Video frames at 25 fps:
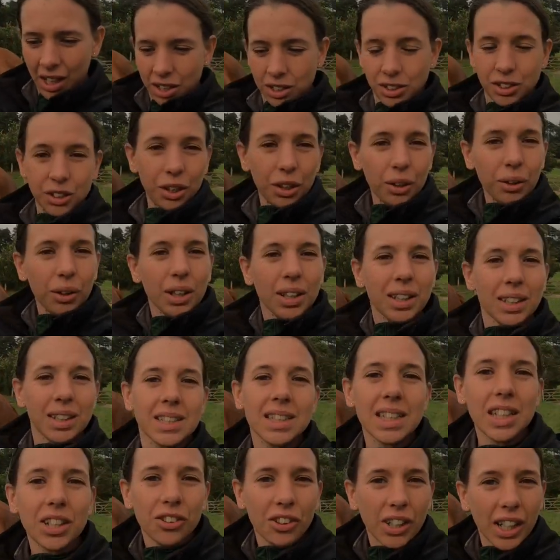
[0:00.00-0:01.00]
So
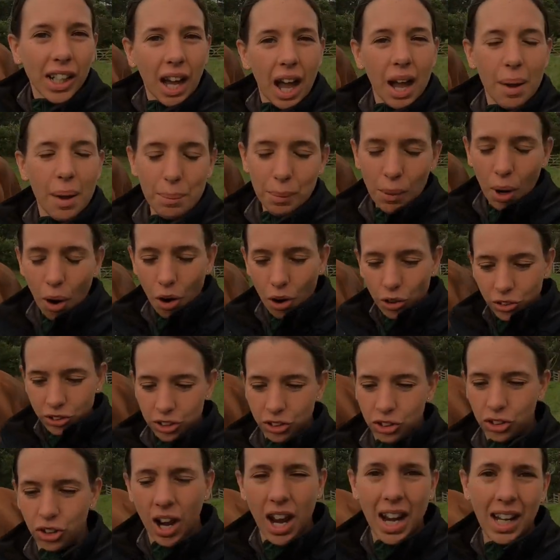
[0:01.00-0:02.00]
considering I'm not
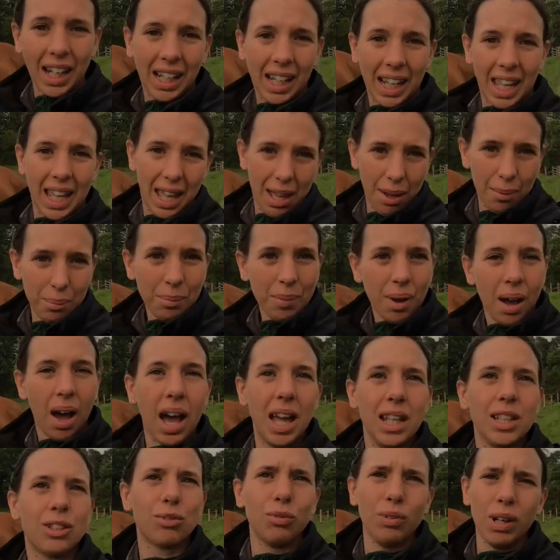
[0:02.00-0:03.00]
training him,
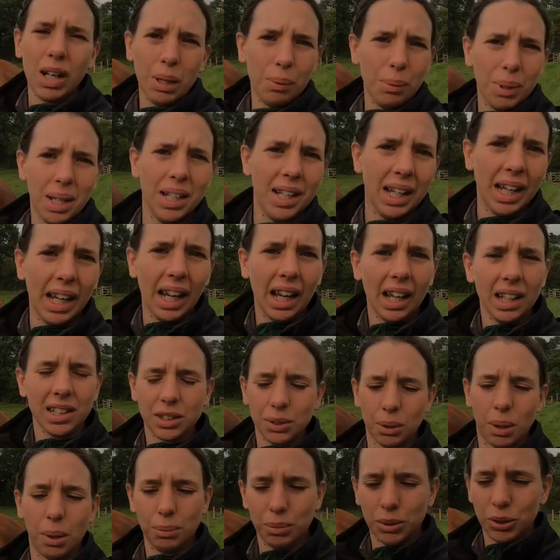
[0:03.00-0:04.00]
it's really windy,
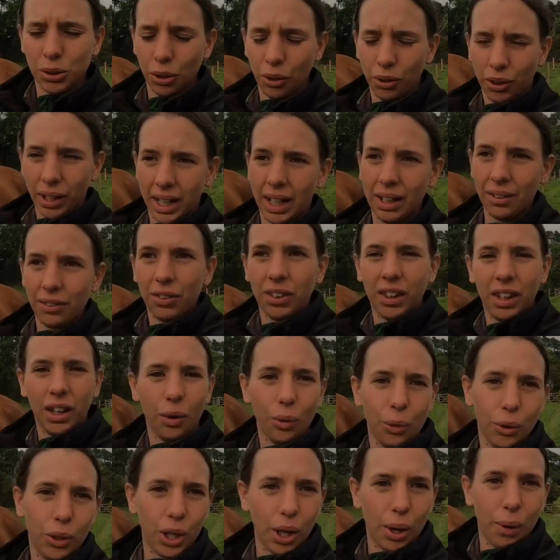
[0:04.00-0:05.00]
so I'm sorry if the
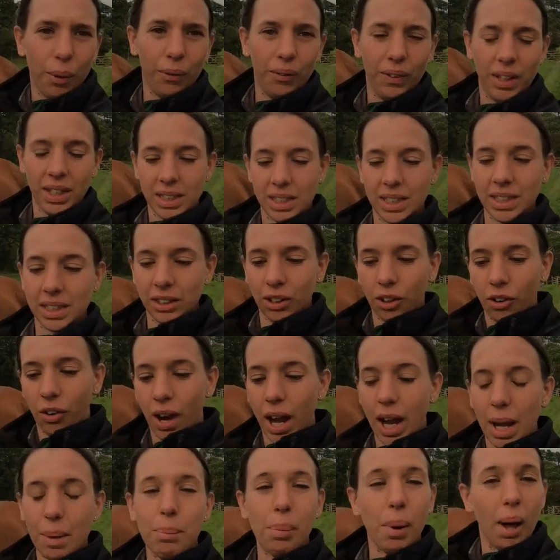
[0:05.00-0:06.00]
audio on this isn't
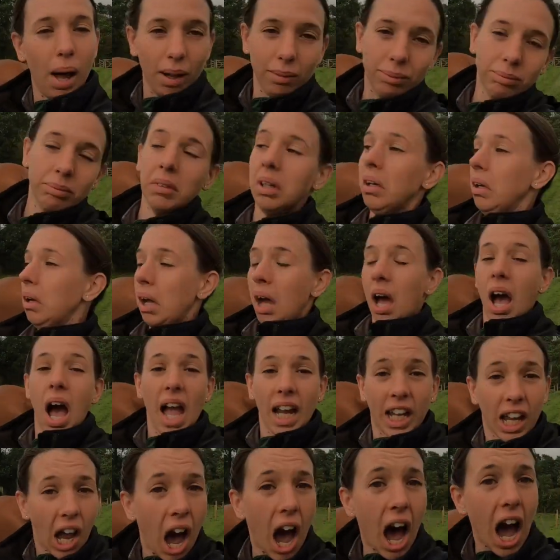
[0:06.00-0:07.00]
great, but I
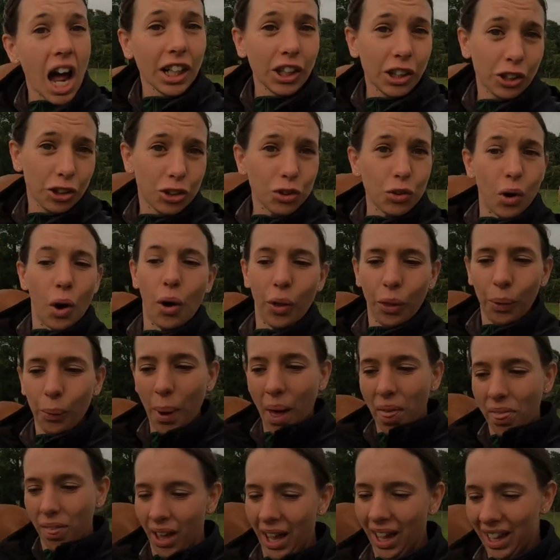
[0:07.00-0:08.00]
can't control the
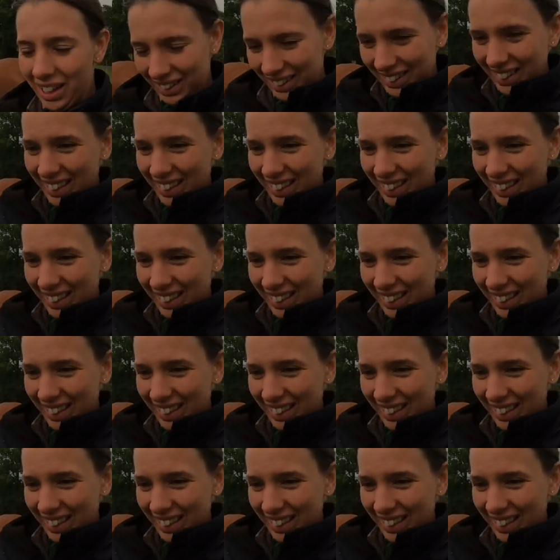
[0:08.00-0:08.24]
weather.